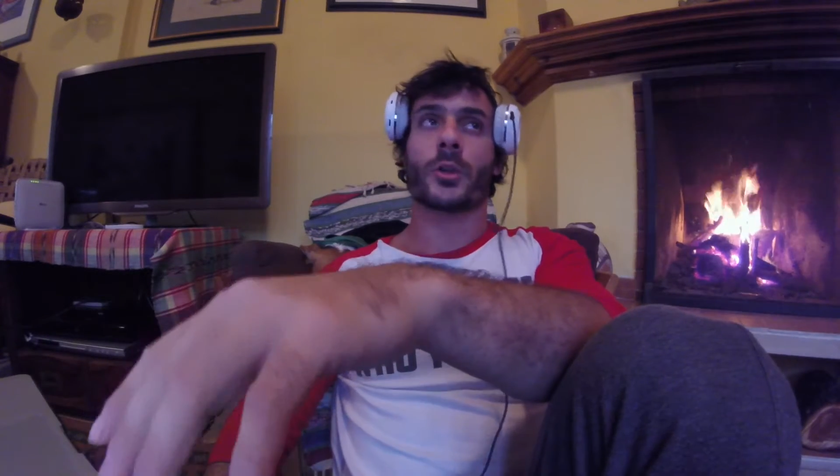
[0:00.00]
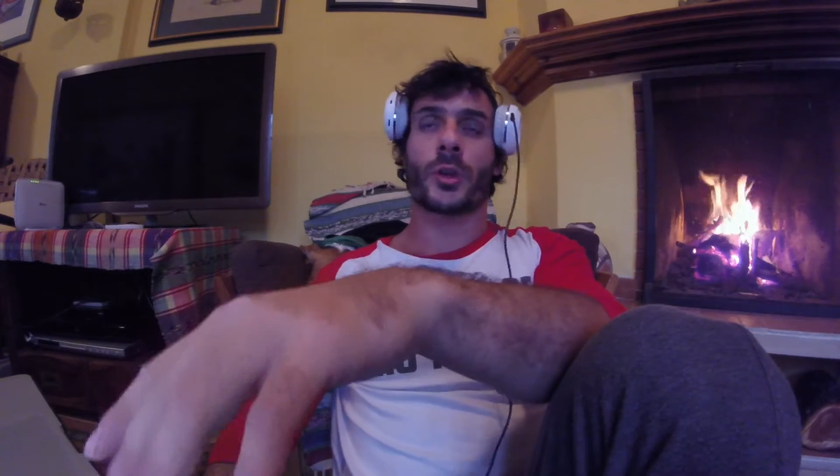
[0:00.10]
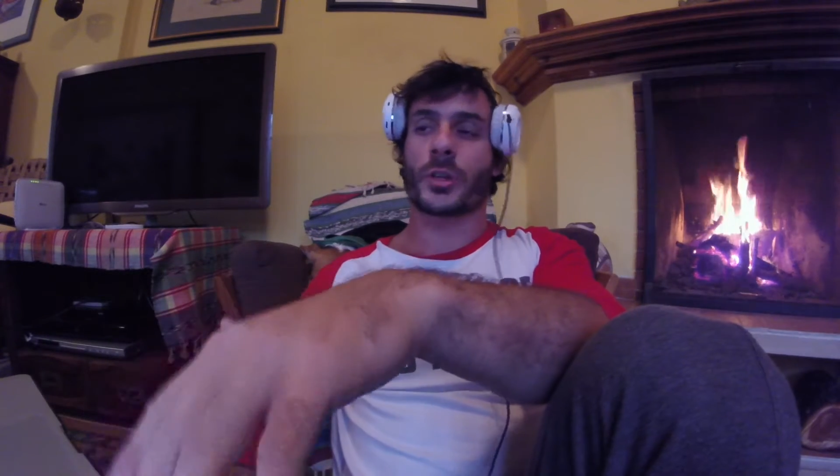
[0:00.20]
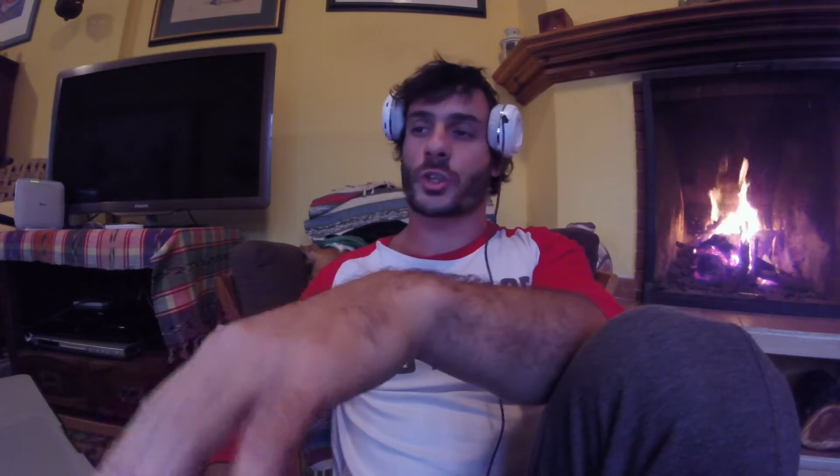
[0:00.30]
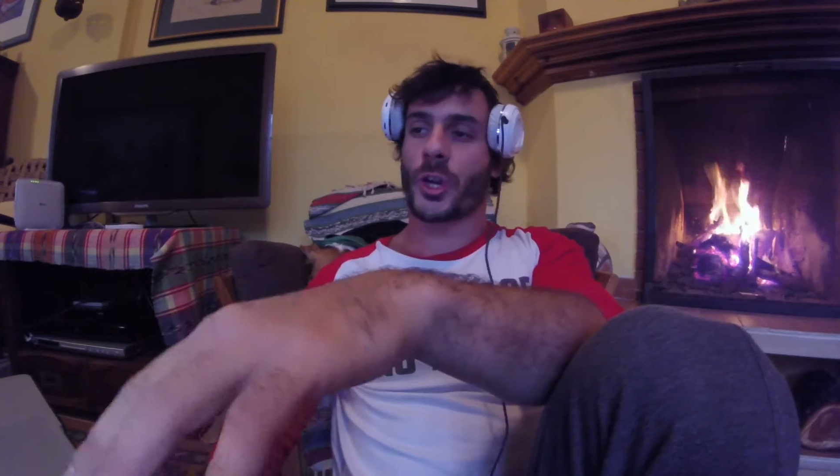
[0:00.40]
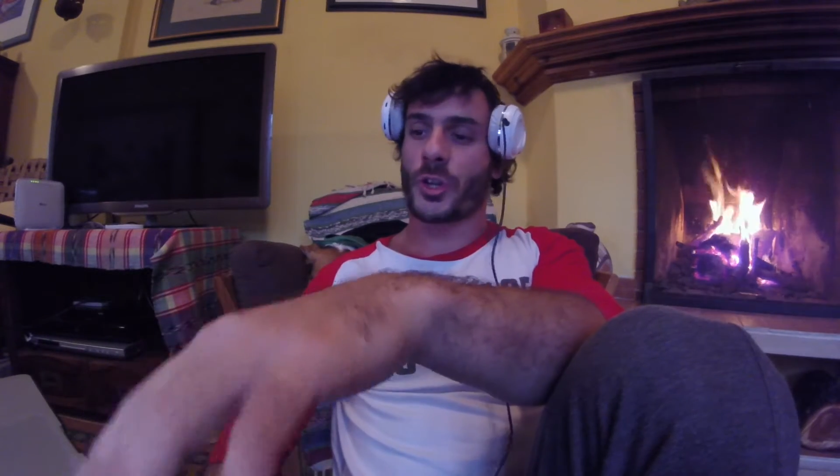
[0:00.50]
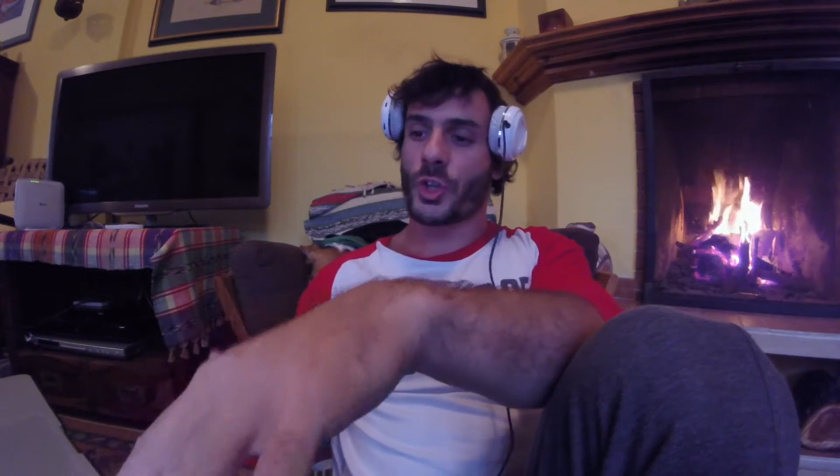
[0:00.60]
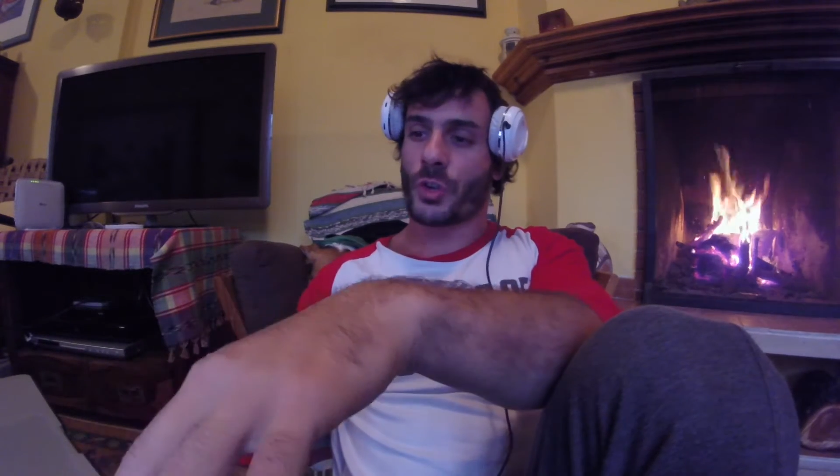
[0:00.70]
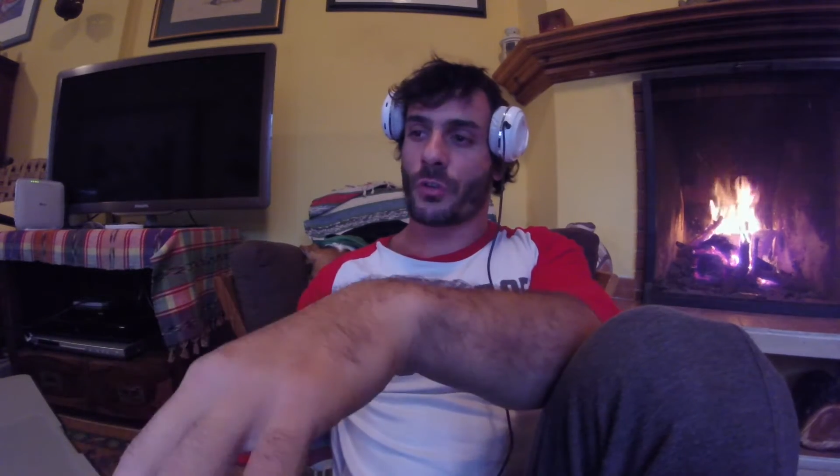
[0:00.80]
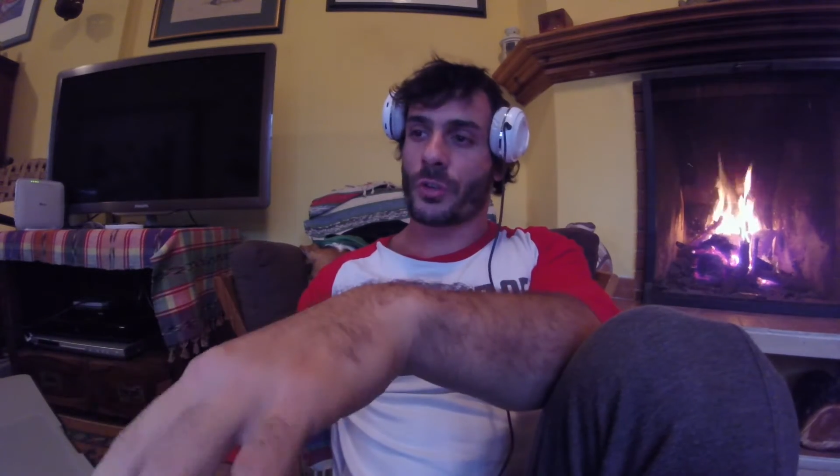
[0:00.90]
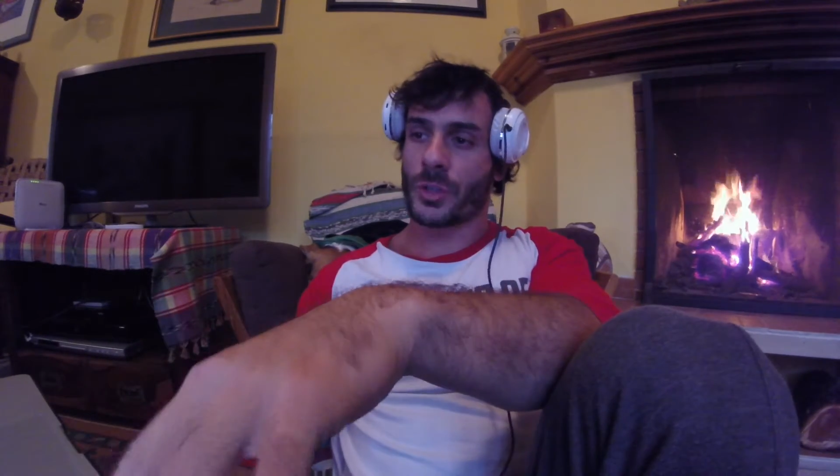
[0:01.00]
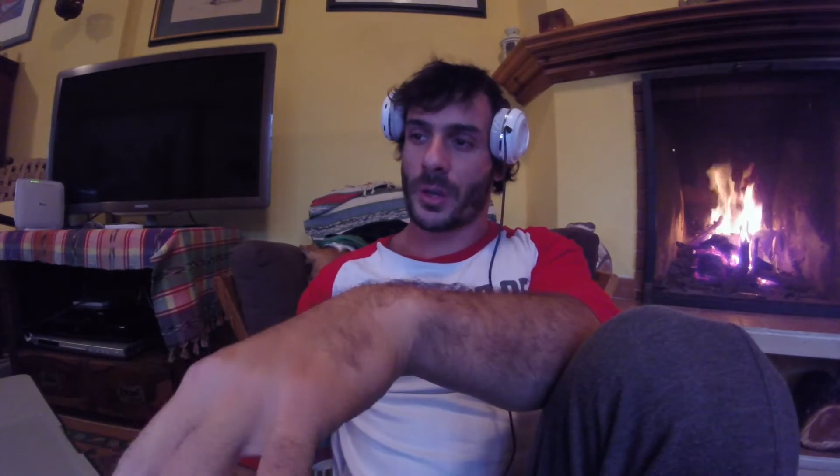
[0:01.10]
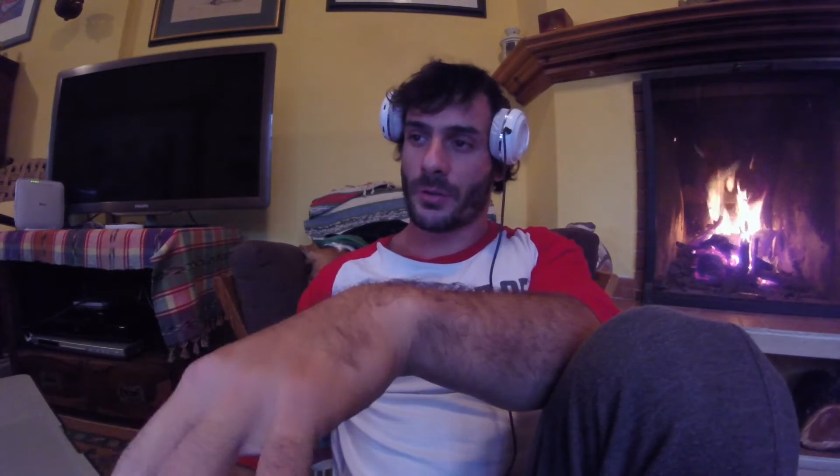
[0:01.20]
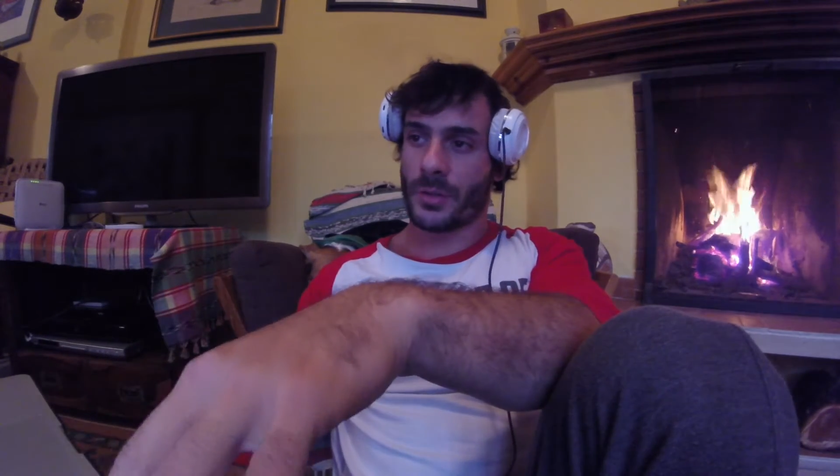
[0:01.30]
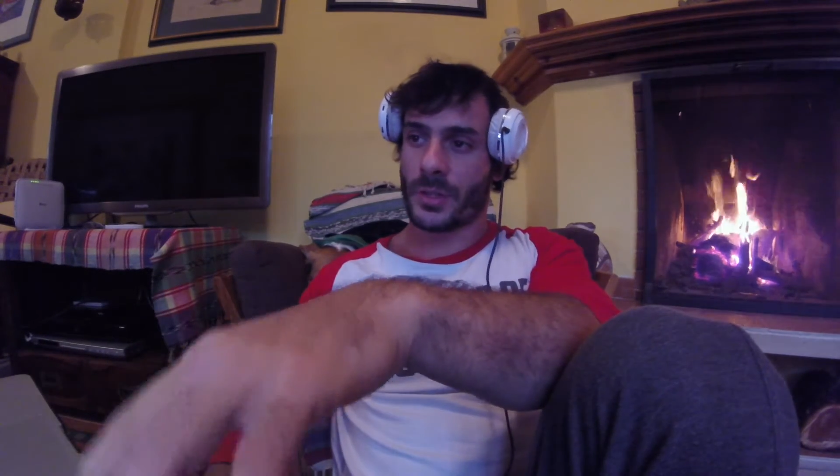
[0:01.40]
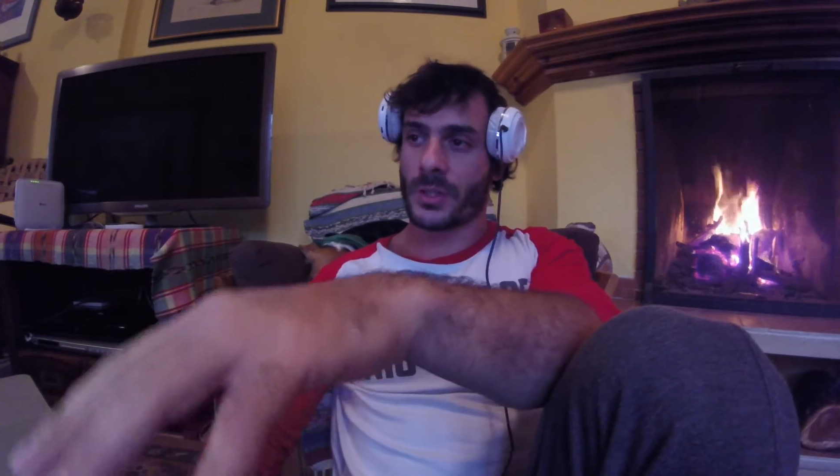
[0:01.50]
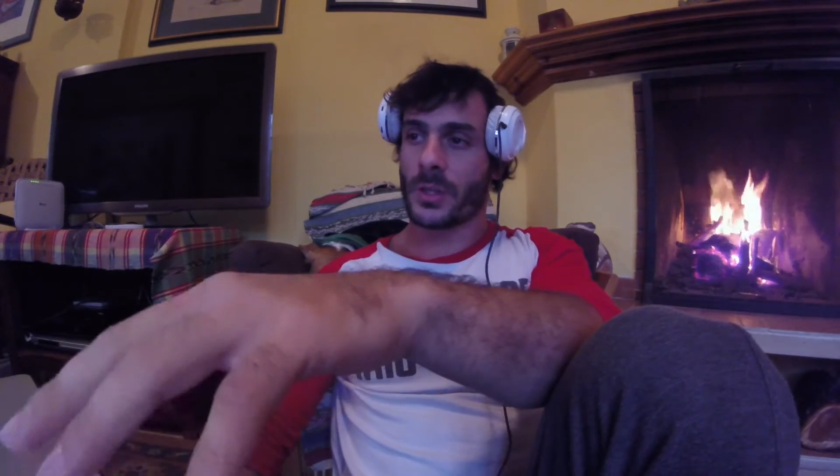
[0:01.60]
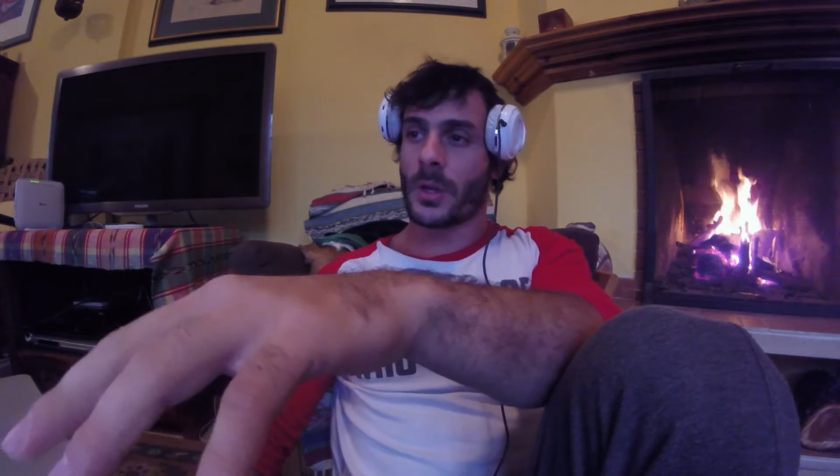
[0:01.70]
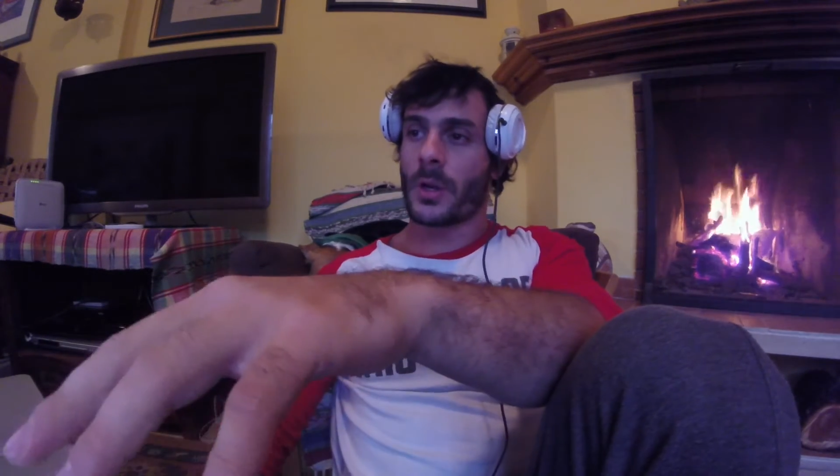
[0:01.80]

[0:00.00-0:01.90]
to exchange services